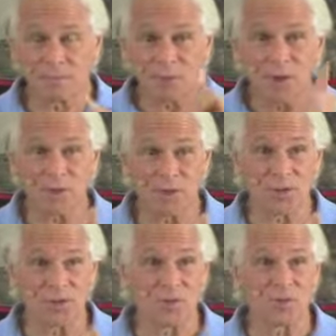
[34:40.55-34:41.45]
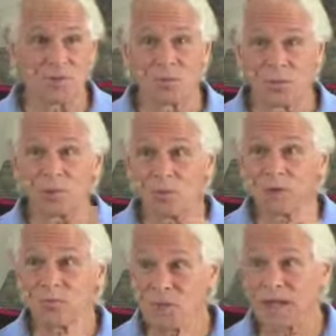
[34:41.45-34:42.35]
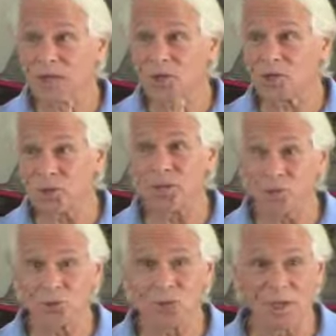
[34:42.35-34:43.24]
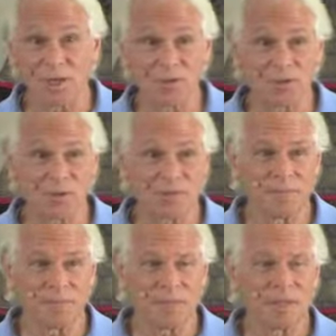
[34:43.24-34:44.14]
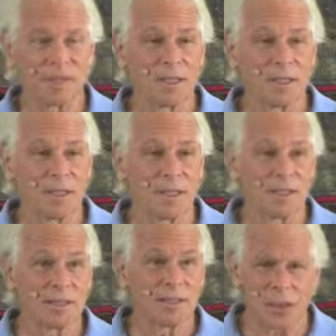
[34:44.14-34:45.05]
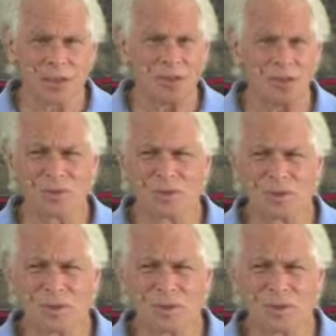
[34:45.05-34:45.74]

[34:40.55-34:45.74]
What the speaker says: Parentheses, when I do my relaxation exercises. No.